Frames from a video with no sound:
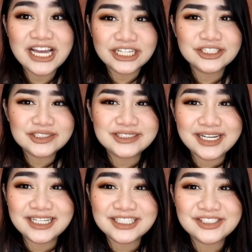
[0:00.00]
This
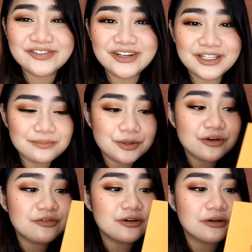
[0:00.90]
shade is really
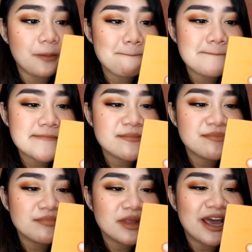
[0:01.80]
beautiful.
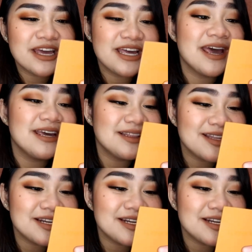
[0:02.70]
I hate that